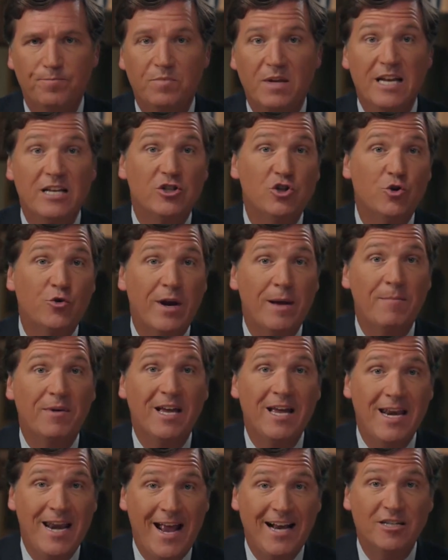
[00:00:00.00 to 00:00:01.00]
Instagram
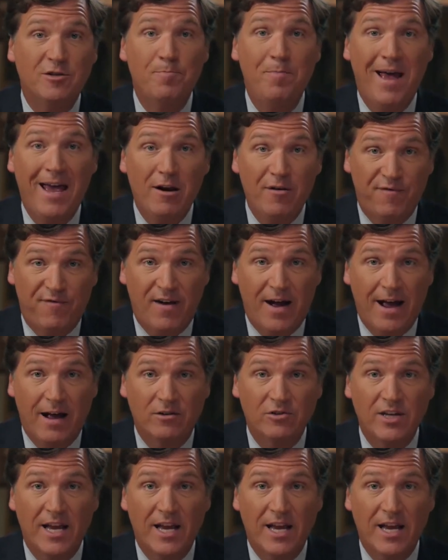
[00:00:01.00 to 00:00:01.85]
connects pedophiles